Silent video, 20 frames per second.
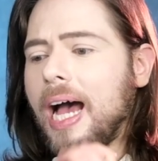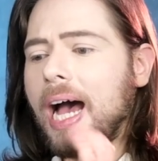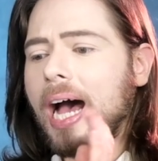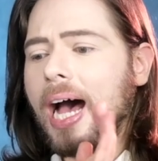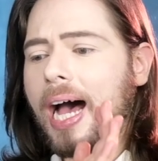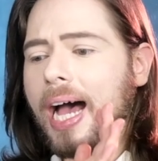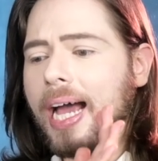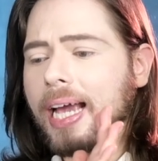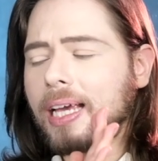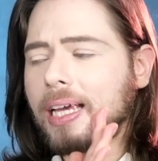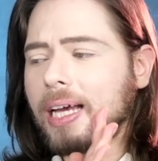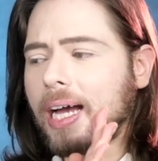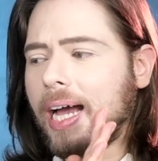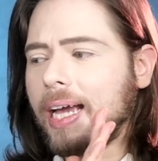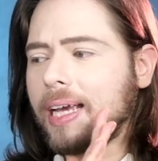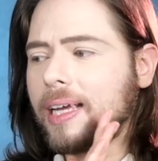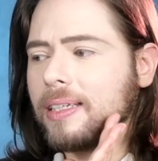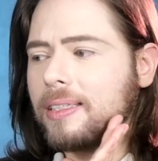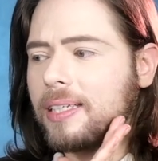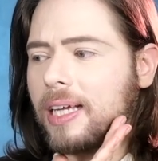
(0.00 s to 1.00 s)
So
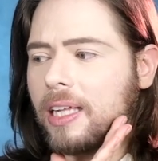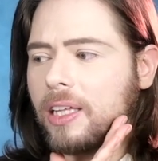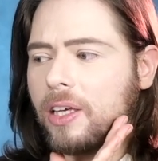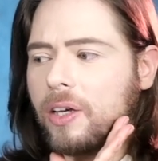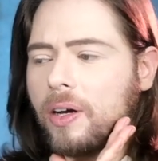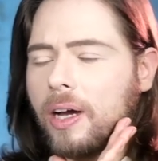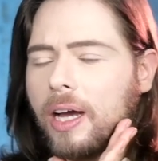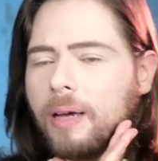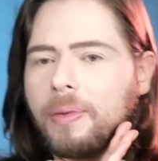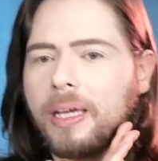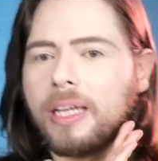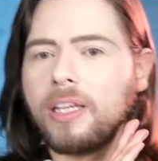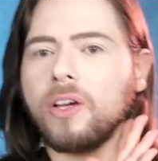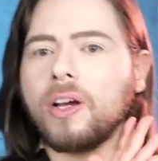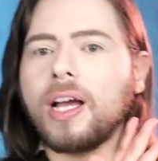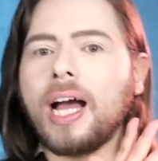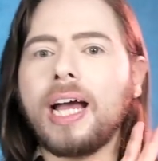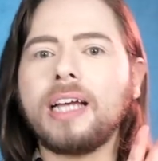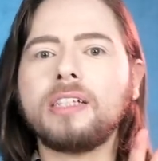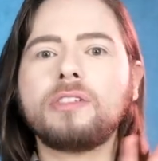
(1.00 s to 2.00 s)
I can tell you, I mean,
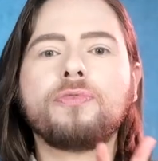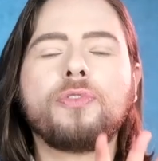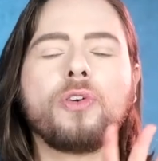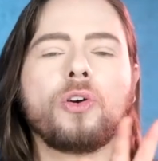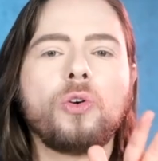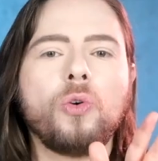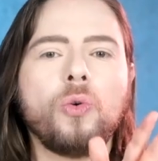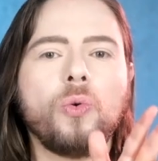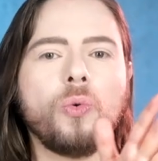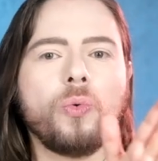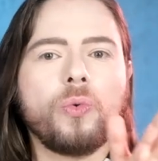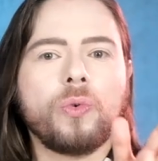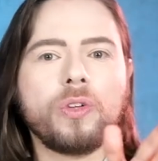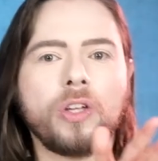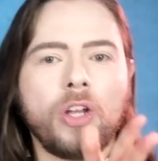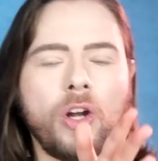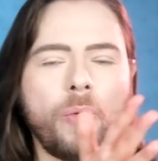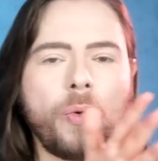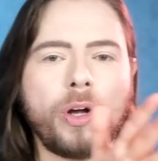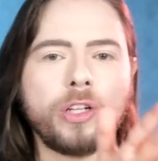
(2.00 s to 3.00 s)
you guys, for who
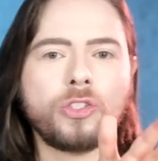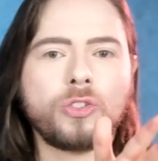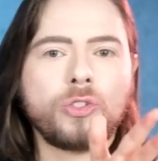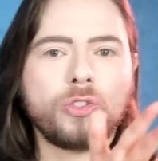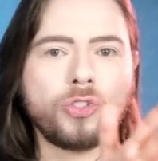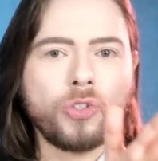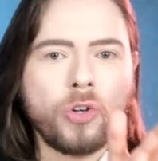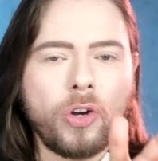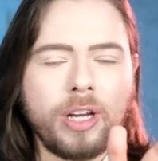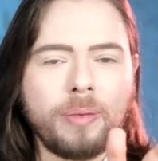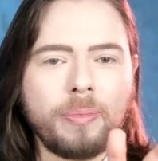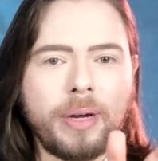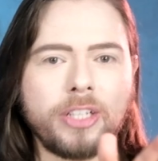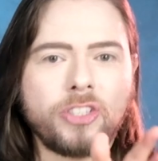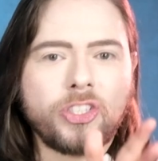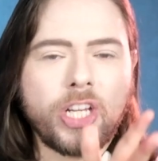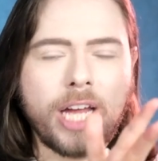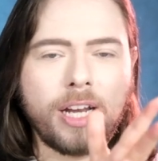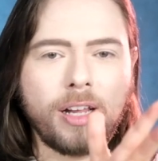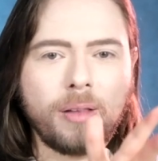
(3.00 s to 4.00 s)
wants to join my
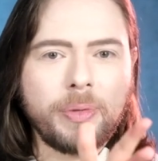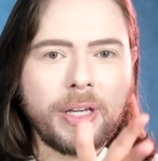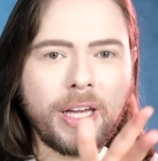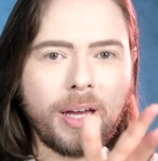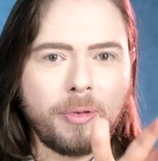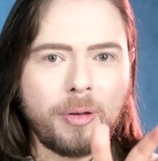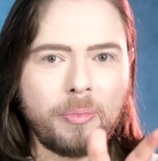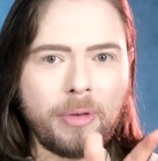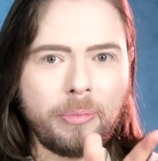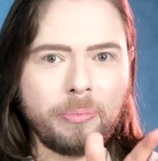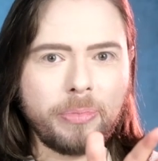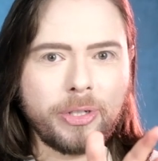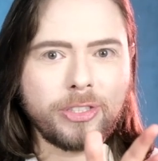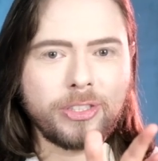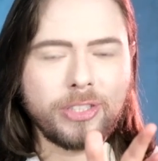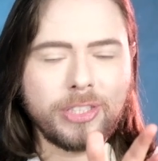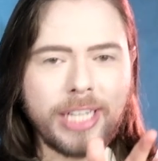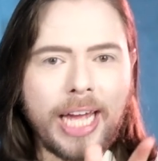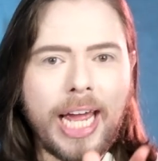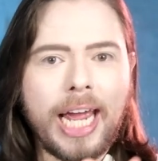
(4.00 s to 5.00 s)
channel, become a member
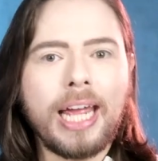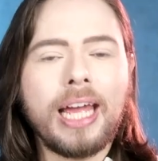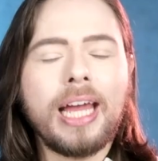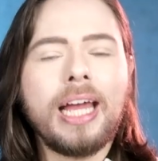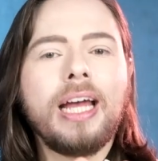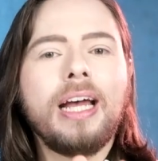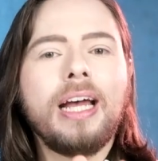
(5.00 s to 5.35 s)
today.